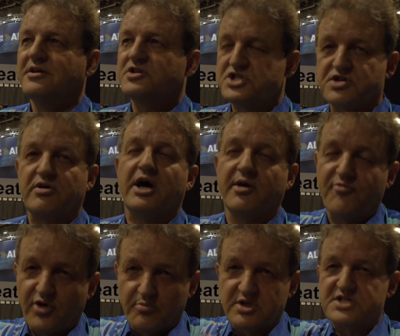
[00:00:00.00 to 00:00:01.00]
described
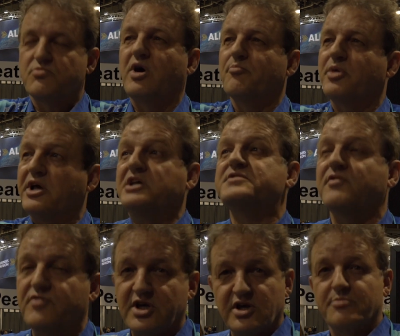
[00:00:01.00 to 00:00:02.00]
from this one place
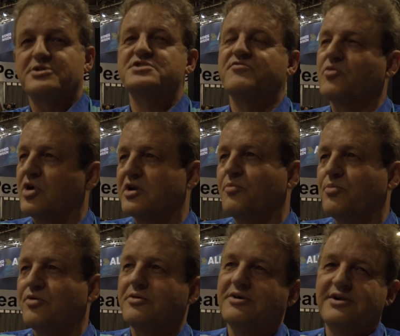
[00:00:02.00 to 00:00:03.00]
50 kilometers from Kuala
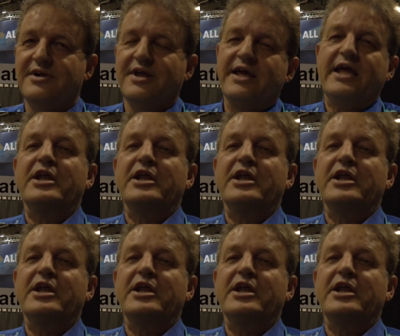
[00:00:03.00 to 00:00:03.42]
Lumpur,